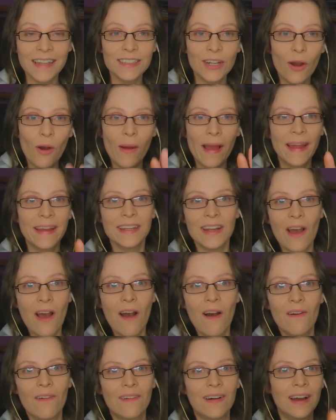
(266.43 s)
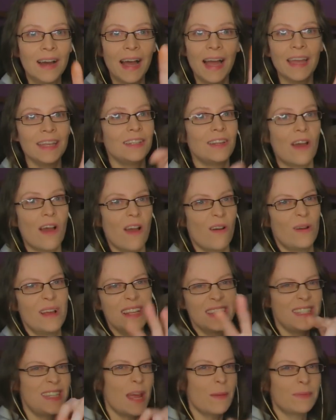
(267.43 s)
I know, I know, I know.
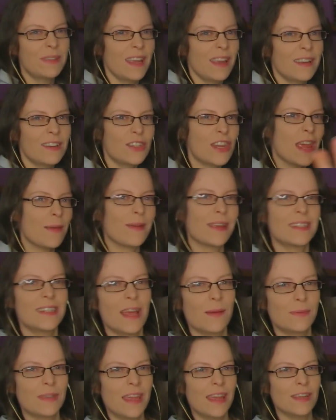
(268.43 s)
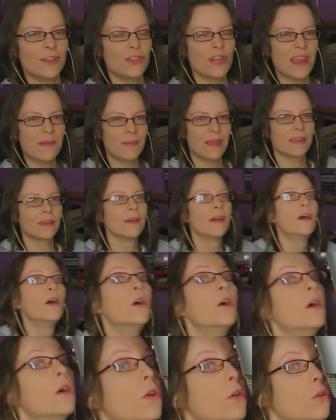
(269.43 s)
Stop kink shaming, stop kink shaming.
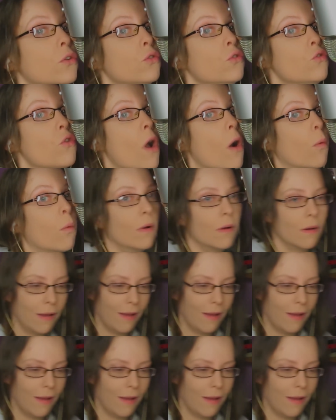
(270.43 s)
No.